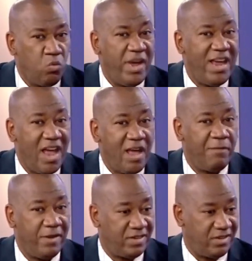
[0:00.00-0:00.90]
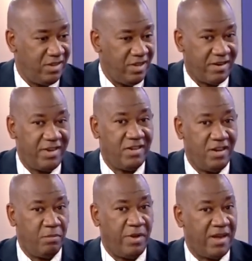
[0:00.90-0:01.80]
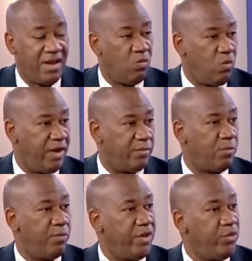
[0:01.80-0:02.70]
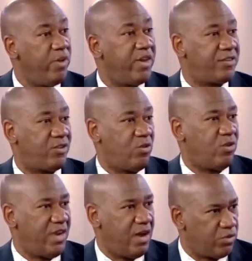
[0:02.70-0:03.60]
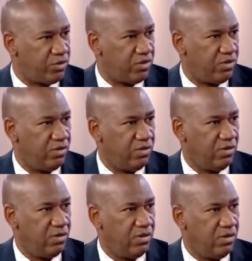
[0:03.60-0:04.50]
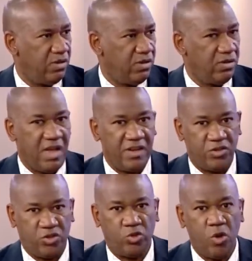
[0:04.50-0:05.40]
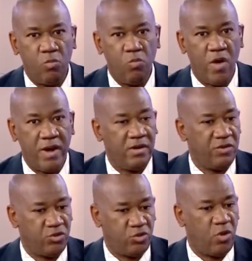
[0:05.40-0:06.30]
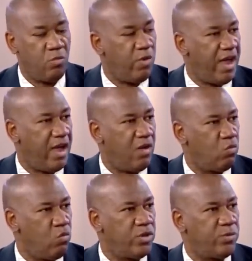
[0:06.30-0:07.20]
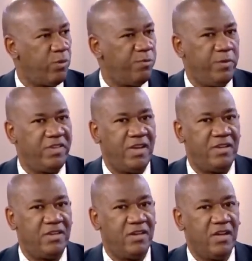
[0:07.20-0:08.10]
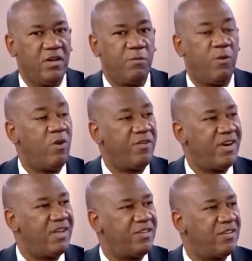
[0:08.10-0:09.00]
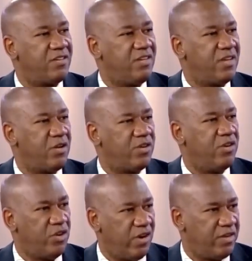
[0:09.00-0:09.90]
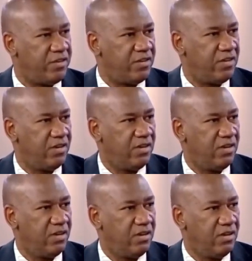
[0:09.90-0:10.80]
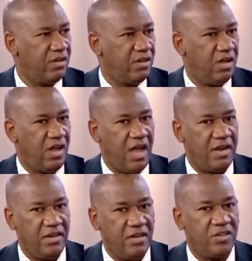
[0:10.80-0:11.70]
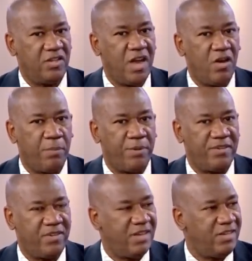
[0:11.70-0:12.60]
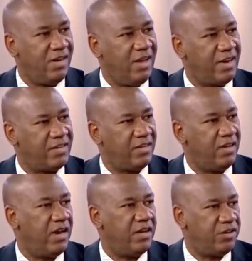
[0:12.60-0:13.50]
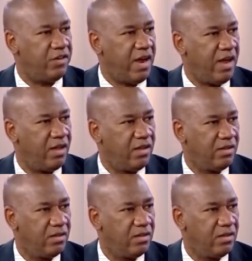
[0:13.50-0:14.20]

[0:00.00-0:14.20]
We have it written in black and white from a U.S. courthouse that someone somewhere once forfeited $460,000 and is now a president-elect in Nigeria,